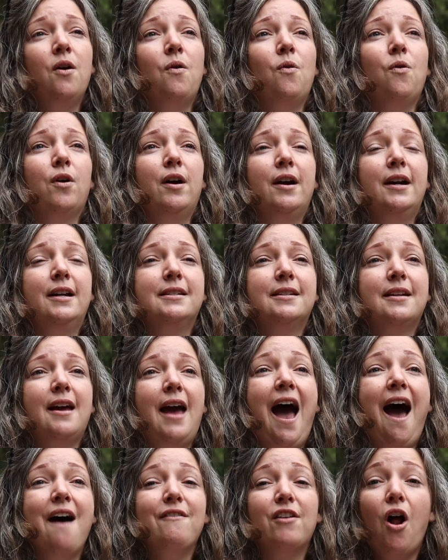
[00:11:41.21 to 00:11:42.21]
or to
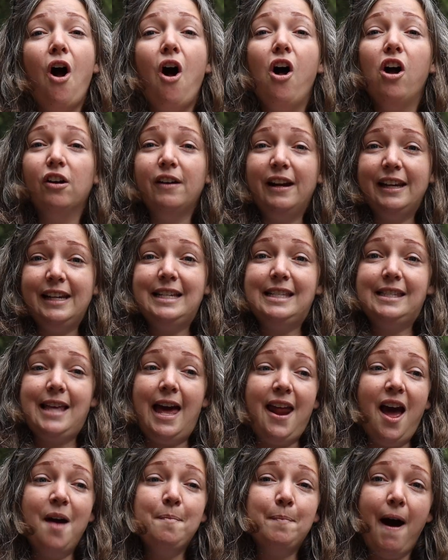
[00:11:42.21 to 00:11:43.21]
have it already
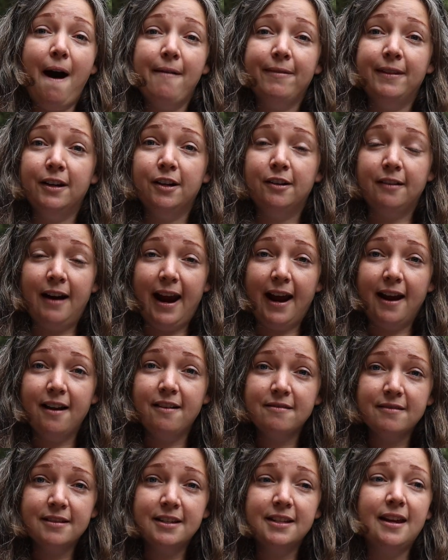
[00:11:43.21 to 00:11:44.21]
set up on the
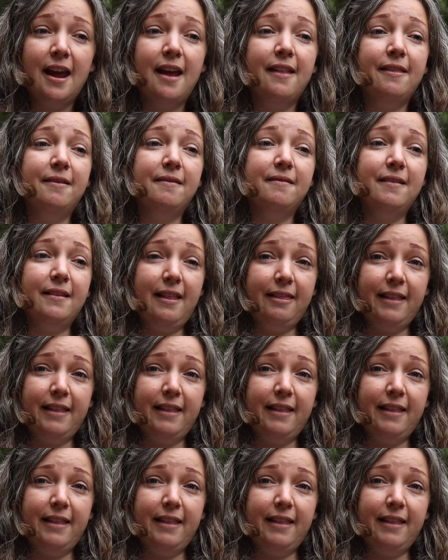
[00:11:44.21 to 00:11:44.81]
ground and